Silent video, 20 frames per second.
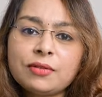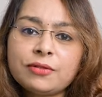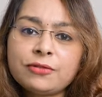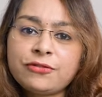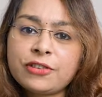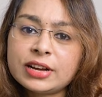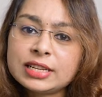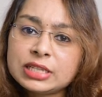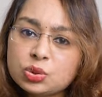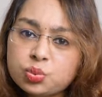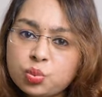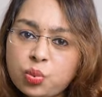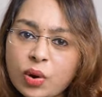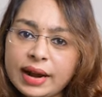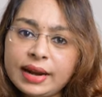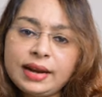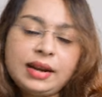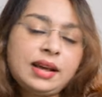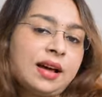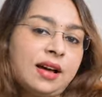First
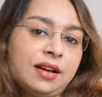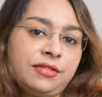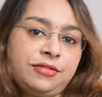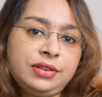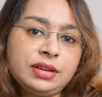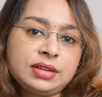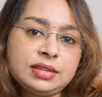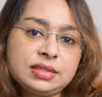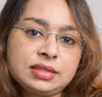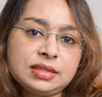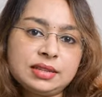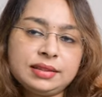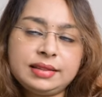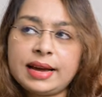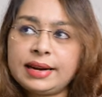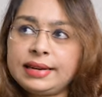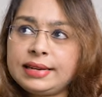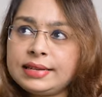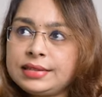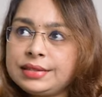1.5 years,
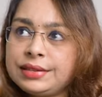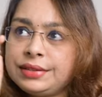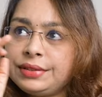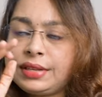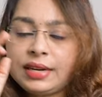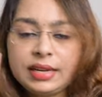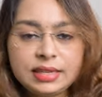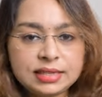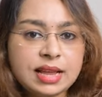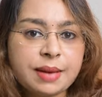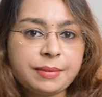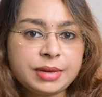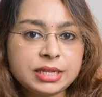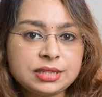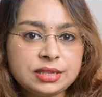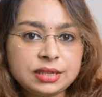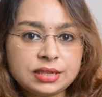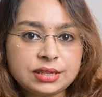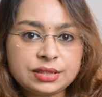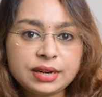that is 3
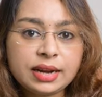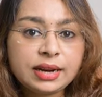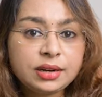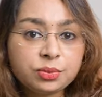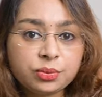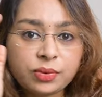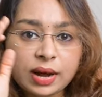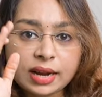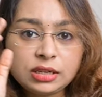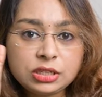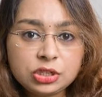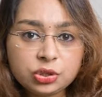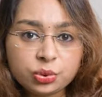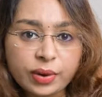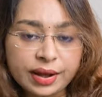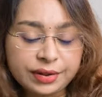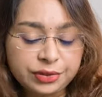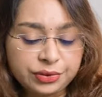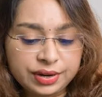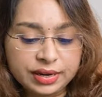semesters, right? 1,
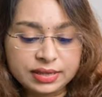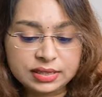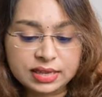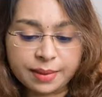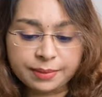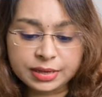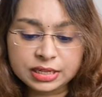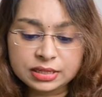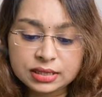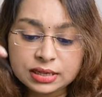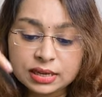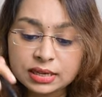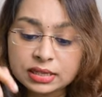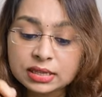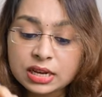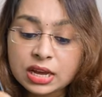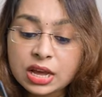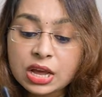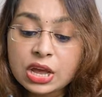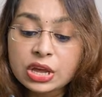2, and 3
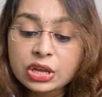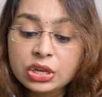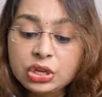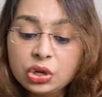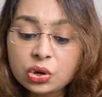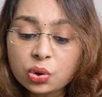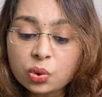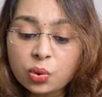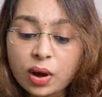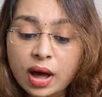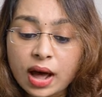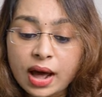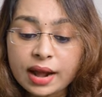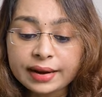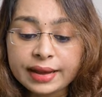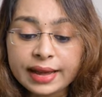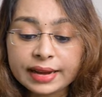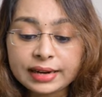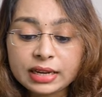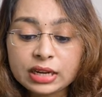semesters. You
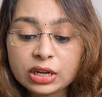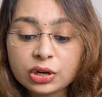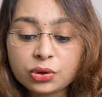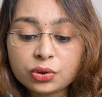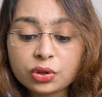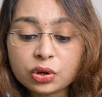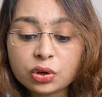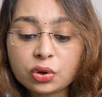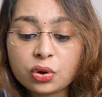are getting into the